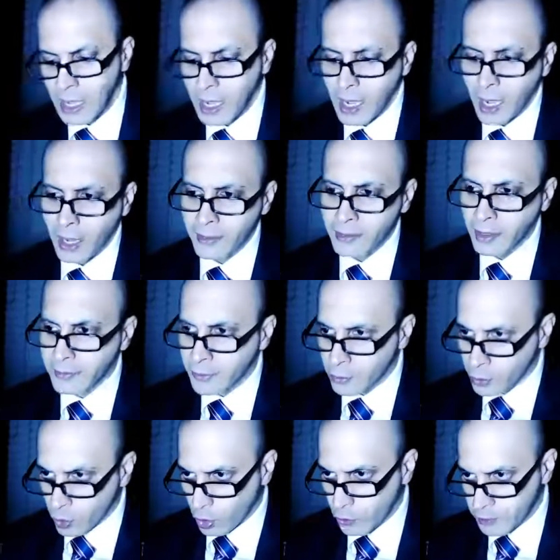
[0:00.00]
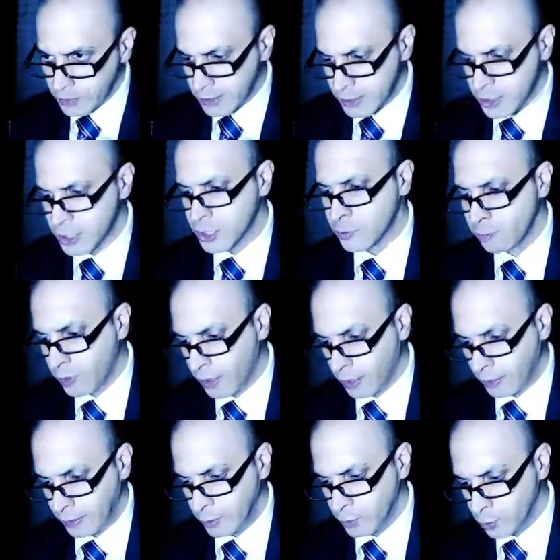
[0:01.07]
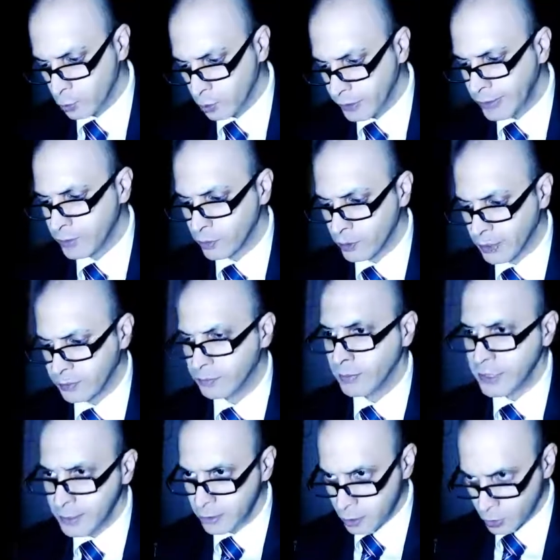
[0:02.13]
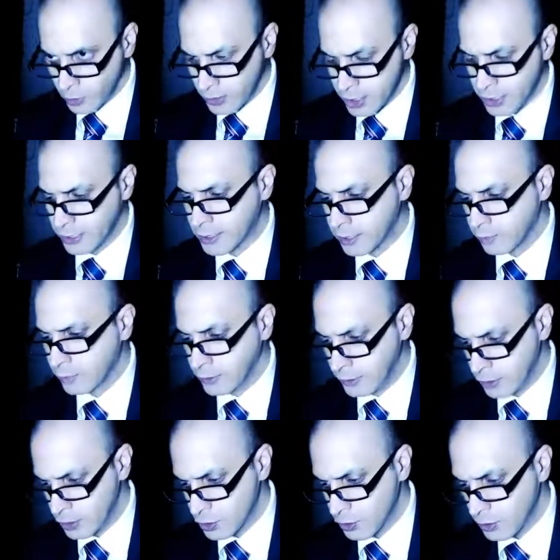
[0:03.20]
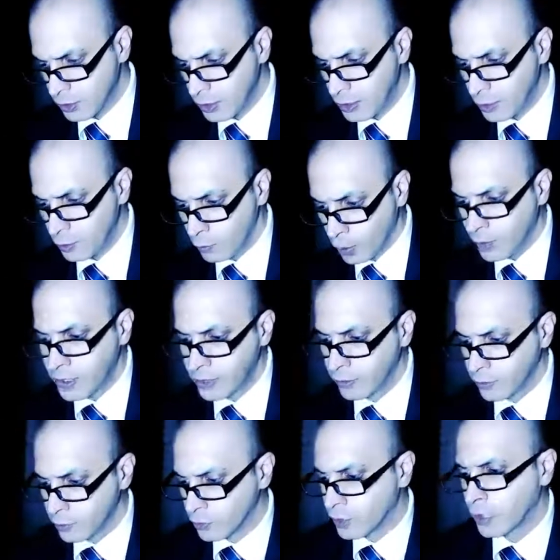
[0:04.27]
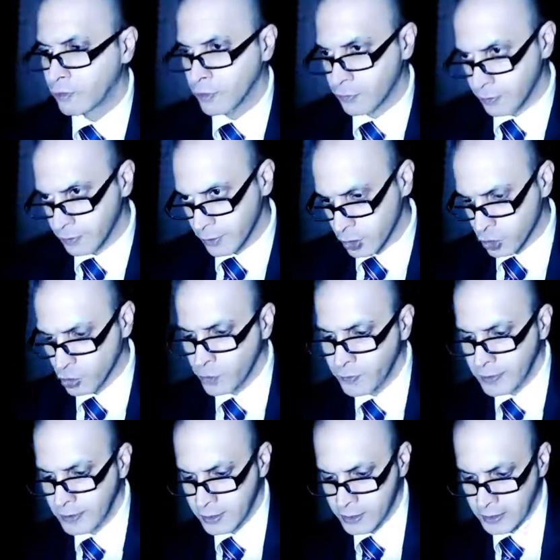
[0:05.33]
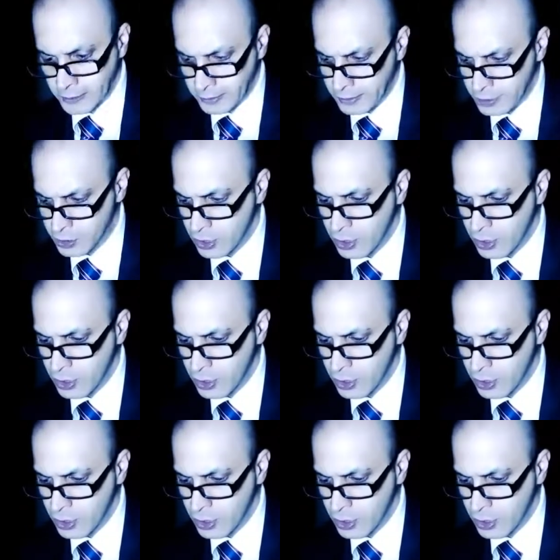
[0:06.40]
Another communist spy who later admitted to his activities, working undercover for the Soviets that is,